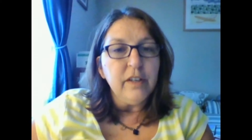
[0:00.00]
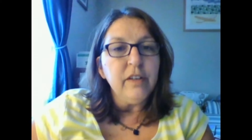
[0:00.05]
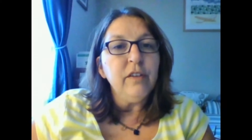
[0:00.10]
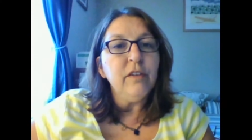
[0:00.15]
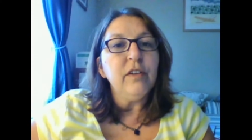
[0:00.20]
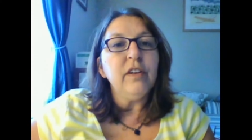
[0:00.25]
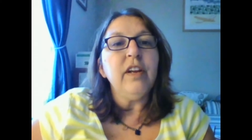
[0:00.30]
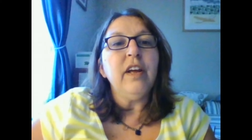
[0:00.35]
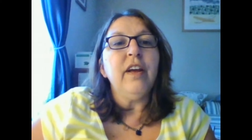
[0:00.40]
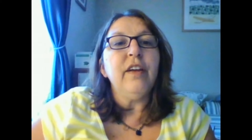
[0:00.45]

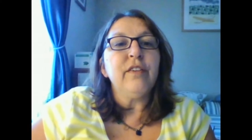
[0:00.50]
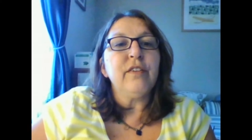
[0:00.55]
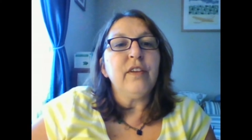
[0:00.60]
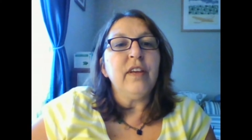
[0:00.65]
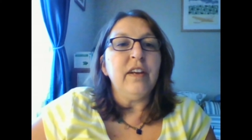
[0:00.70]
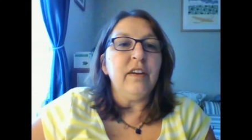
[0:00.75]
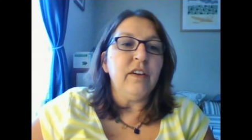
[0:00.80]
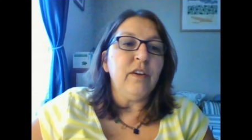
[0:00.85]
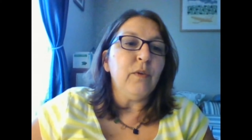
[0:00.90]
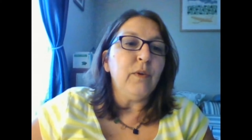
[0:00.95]
You can ask
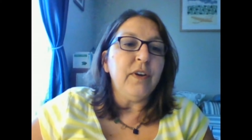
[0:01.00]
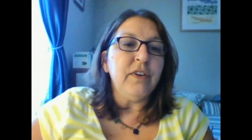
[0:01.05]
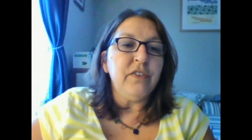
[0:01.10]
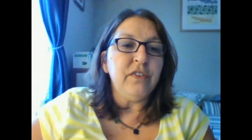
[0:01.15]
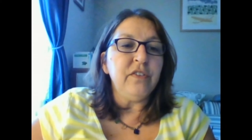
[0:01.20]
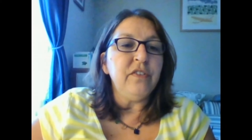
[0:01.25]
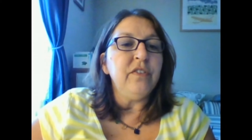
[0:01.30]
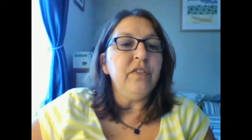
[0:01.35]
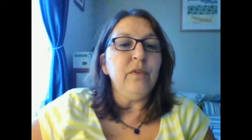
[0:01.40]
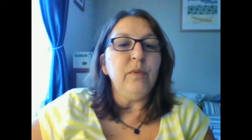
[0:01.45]
any
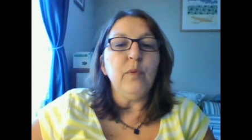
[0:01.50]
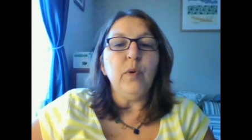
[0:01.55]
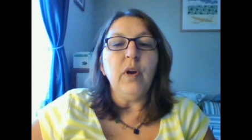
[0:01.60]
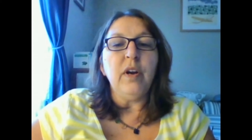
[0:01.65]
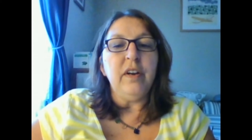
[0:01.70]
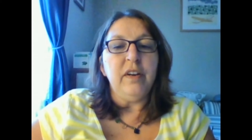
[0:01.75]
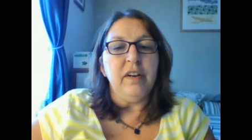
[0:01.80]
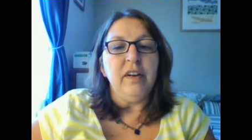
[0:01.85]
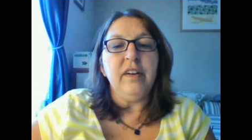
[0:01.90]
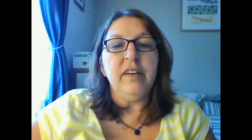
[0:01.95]
questions you
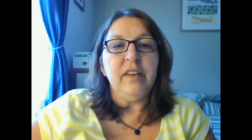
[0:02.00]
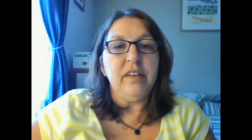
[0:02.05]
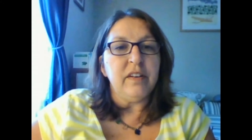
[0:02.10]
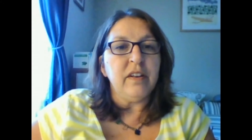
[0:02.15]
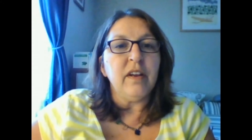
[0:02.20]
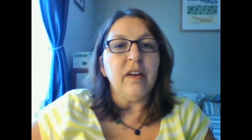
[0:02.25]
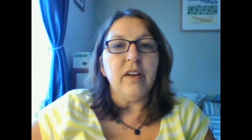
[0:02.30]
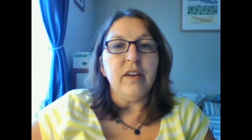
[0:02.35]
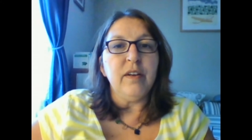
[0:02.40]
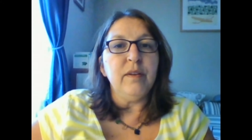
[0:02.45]
want at any
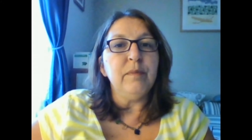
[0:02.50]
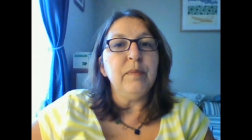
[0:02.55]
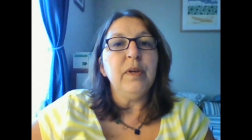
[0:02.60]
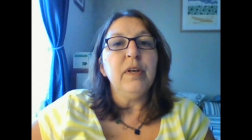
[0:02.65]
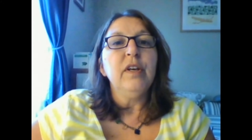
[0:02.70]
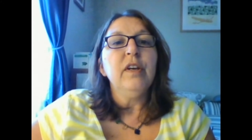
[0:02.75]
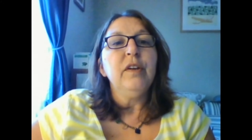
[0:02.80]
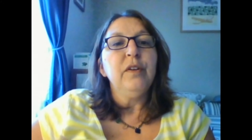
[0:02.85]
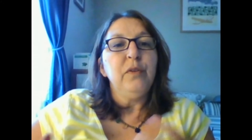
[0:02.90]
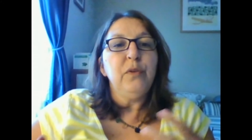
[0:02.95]
time
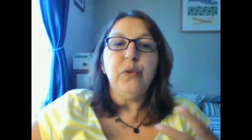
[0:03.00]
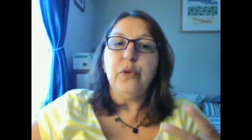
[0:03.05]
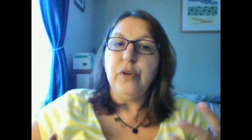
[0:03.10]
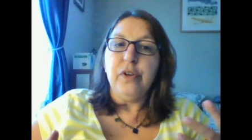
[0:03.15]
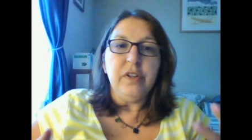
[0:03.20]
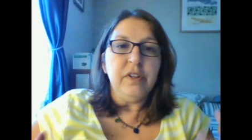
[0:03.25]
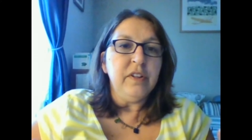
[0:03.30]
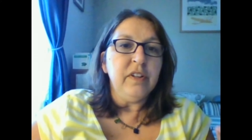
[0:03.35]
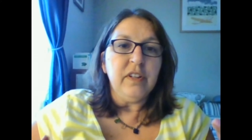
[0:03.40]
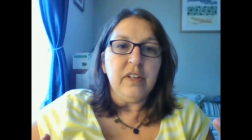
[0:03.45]

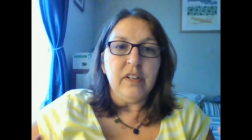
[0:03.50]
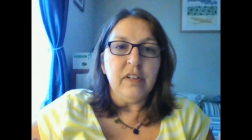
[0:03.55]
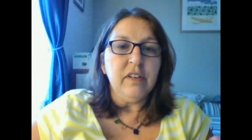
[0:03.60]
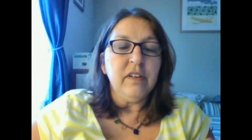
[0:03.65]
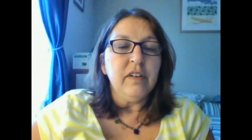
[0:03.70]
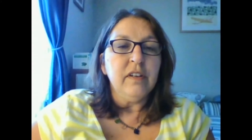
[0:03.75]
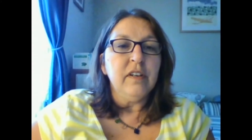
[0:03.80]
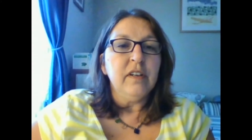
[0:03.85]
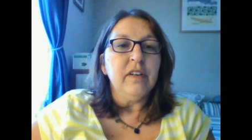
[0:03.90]
during the